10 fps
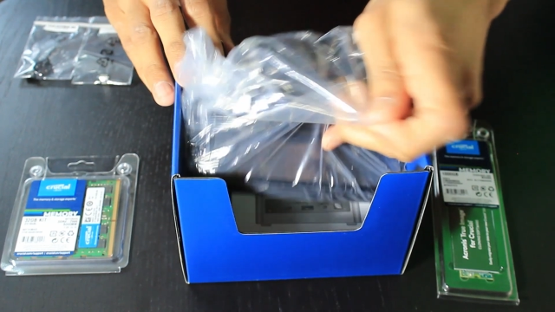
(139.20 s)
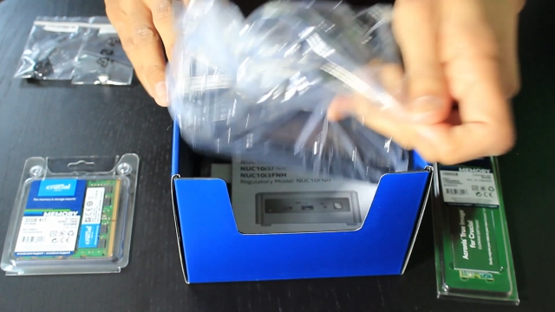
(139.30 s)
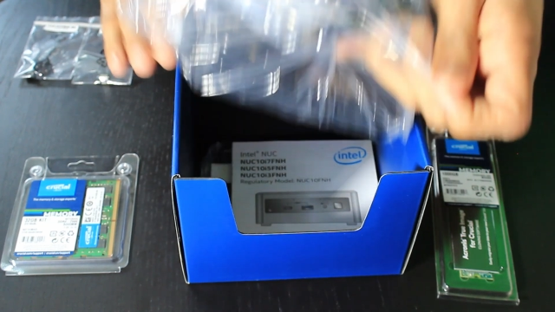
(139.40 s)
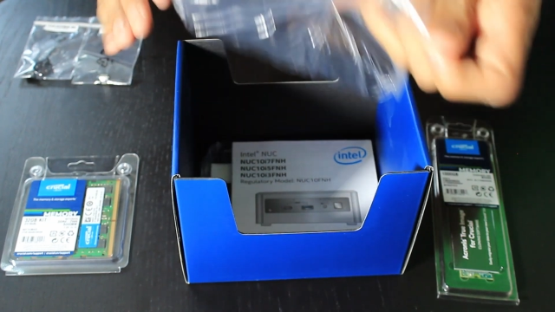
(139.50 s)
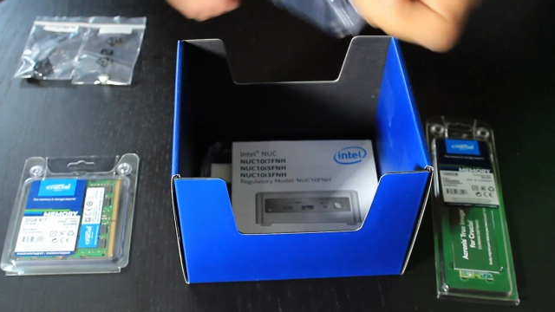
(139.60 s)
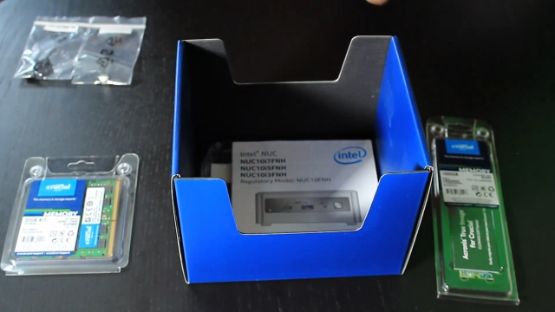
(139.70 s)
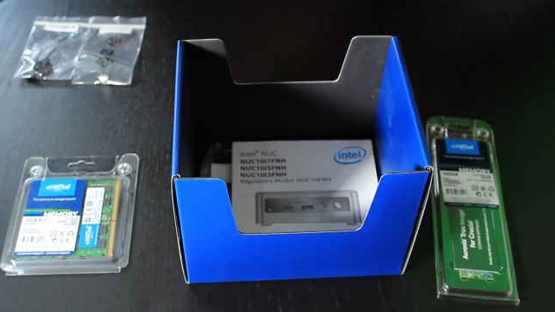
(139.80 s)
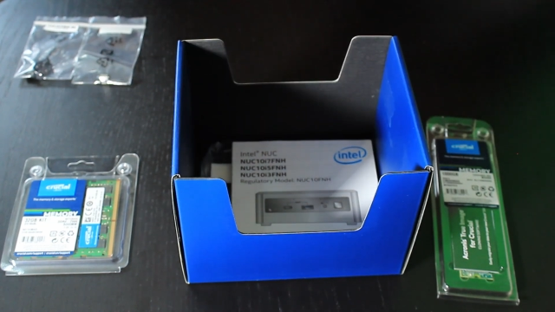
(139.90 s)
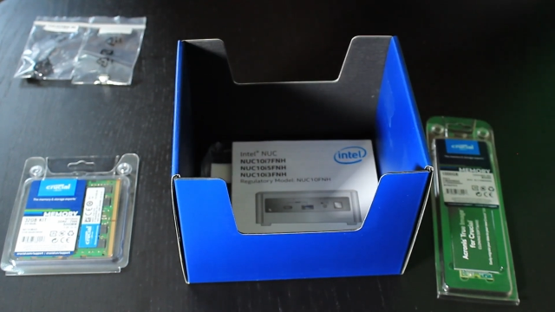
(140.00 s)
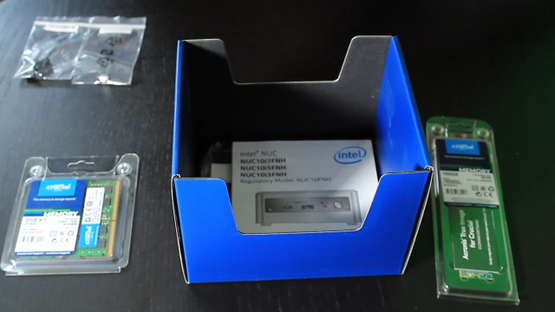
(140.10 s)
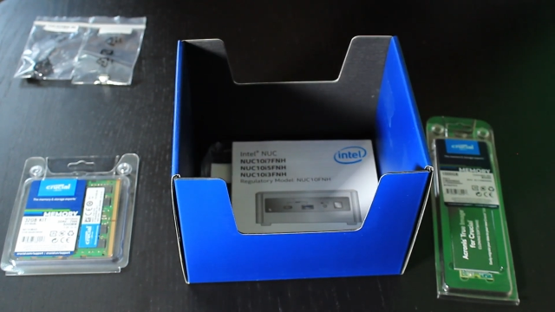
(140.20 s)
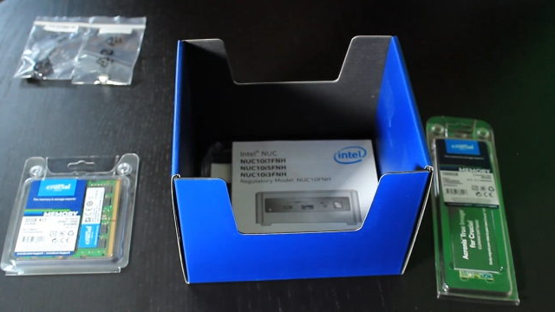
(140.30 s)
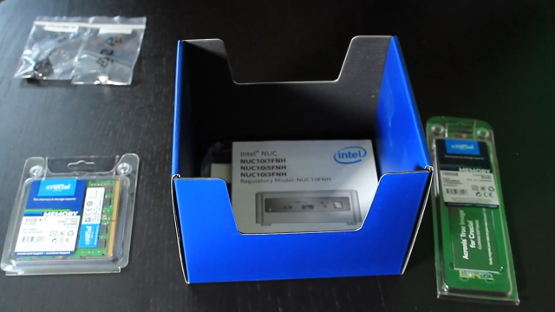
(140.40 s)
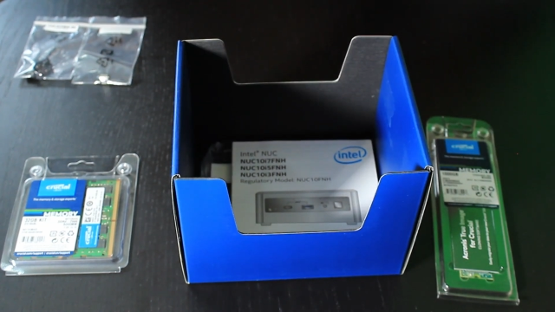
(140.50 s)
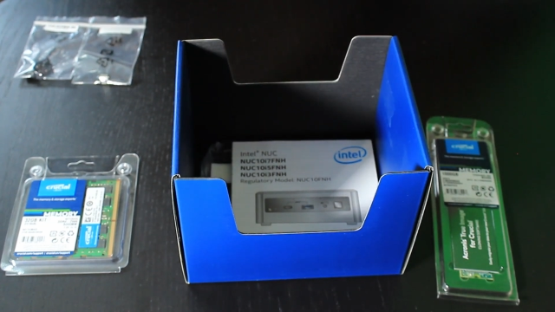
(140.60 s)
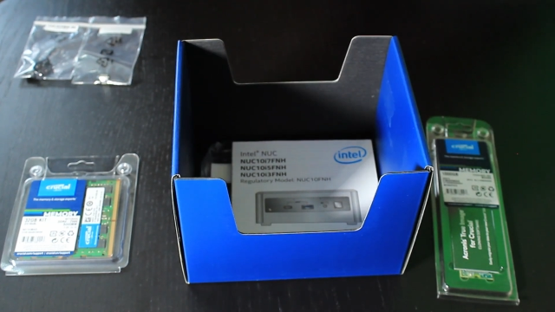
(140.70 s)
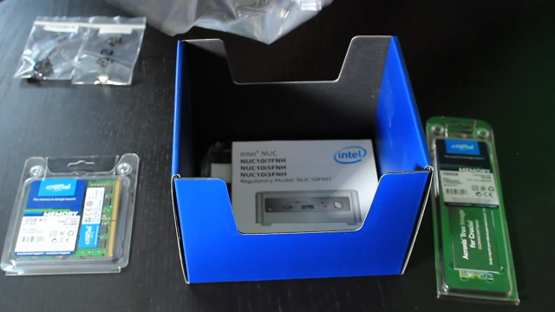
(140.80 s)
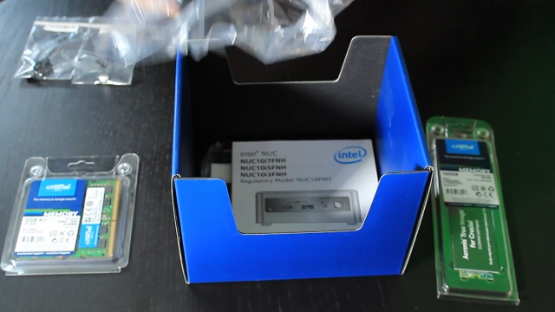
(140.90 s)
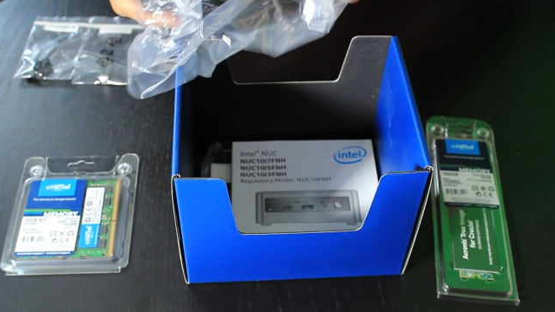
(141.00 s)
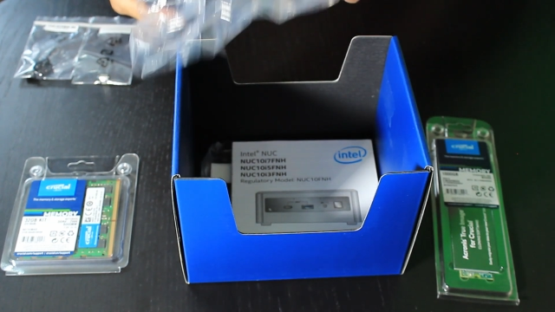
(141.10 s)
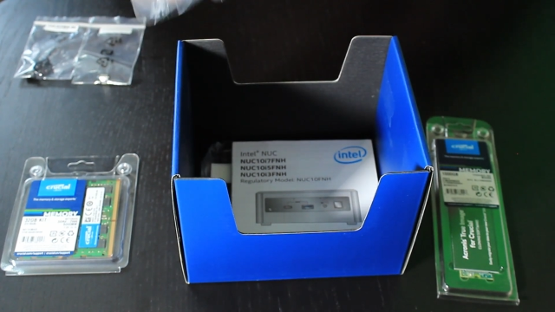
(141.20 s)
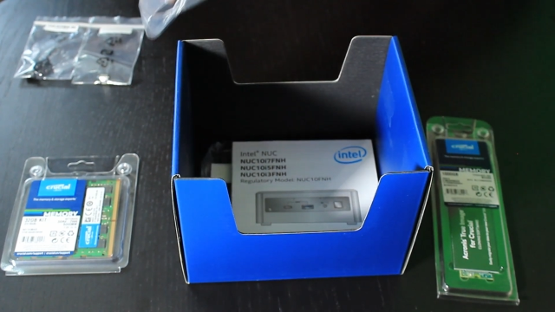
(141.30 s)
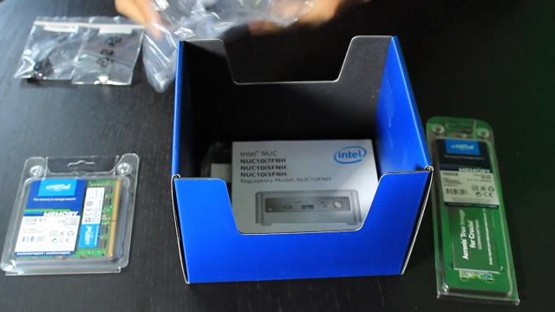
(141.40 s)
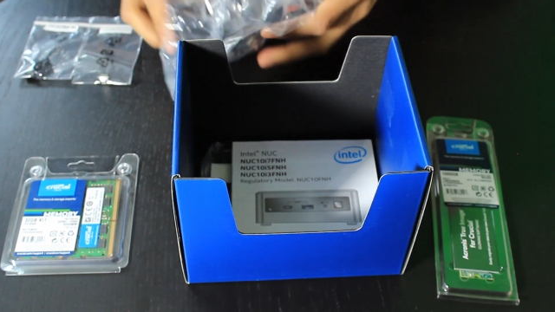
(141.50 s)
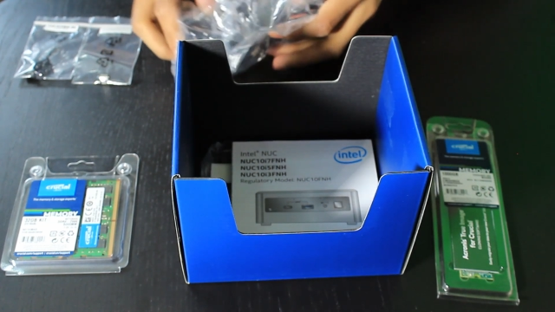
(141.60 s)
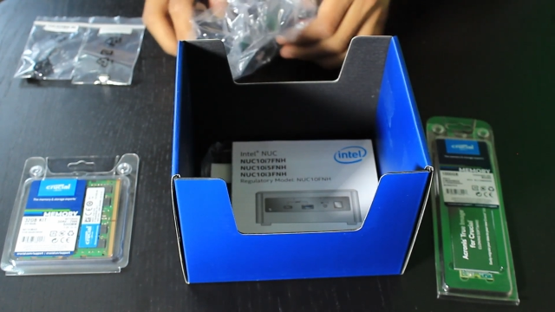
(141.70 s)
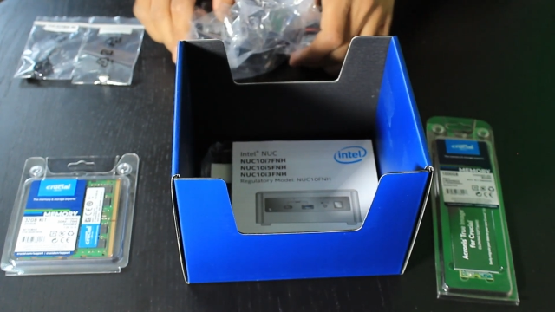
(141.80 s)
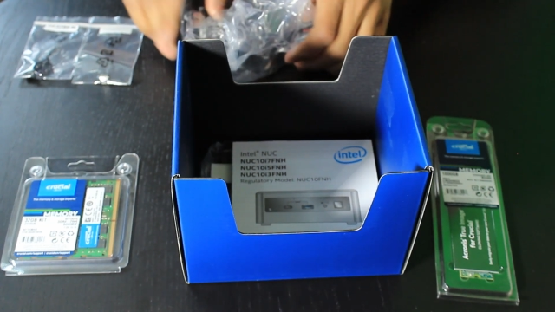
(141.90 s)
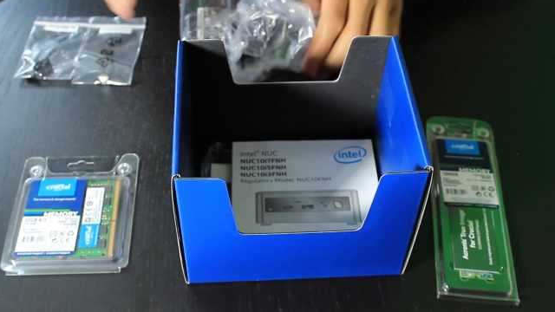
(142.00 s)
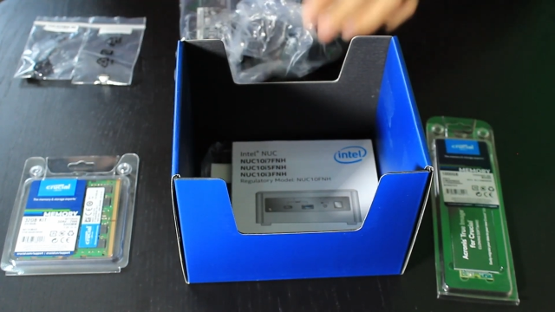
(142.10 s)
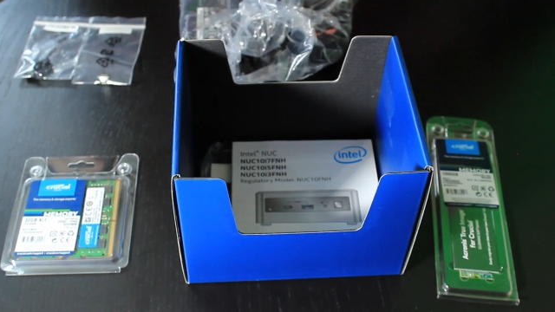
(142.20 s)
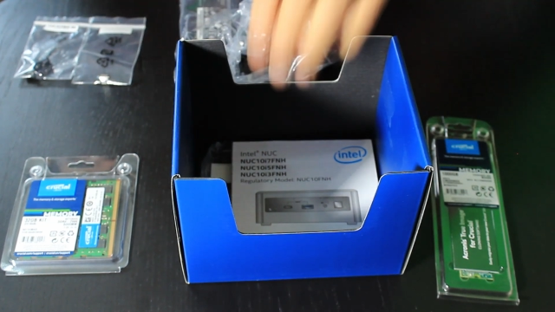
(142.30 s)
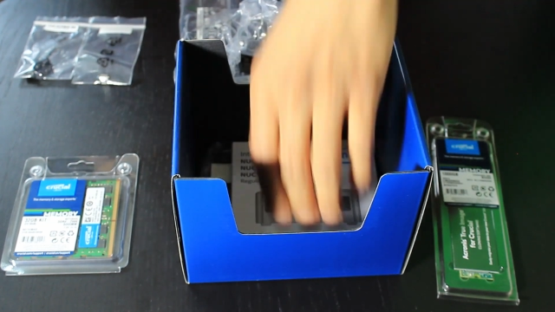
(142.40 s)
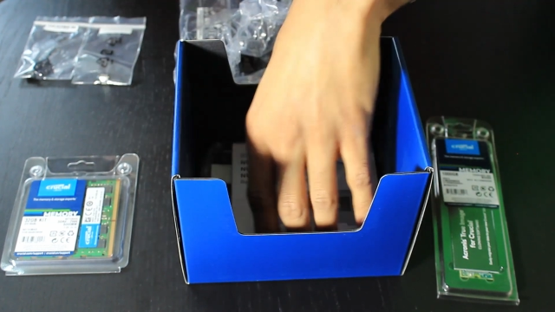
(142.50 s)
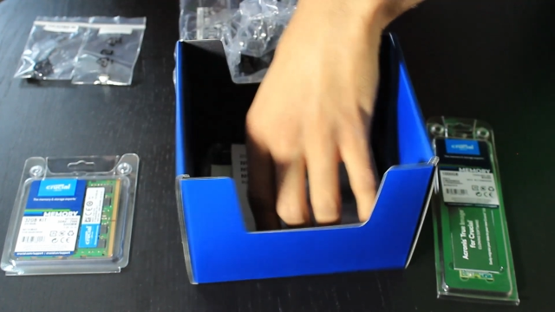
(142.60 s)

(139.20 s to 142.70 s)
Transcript: (no speaker visible)